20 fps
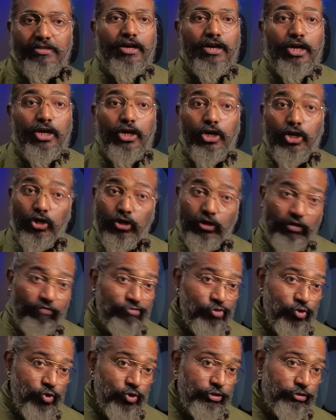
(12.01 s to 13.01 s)
of
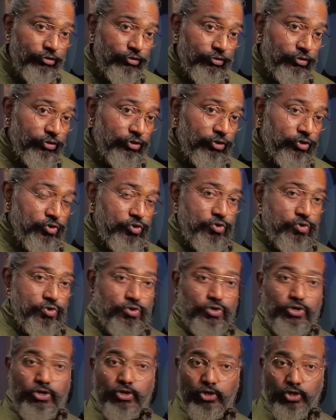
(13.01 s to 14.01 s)
course, you
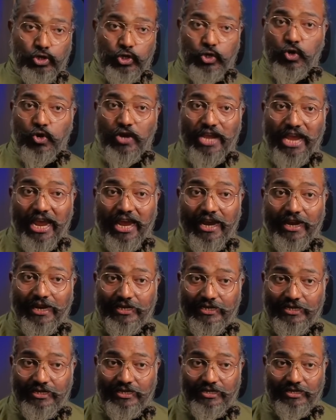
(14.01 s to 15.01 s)

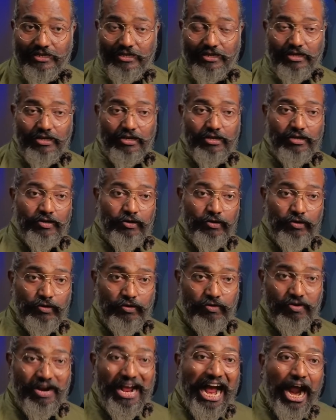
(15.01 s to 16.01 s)
create
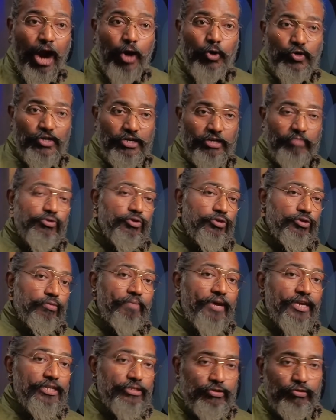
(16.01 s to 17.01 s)
outcomes on the
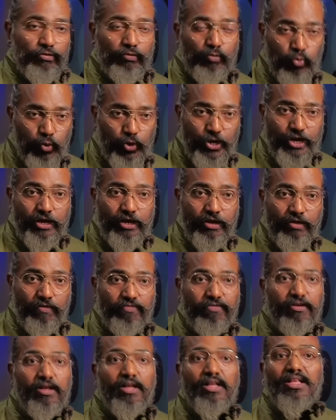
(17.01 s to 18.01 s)
basis of brief.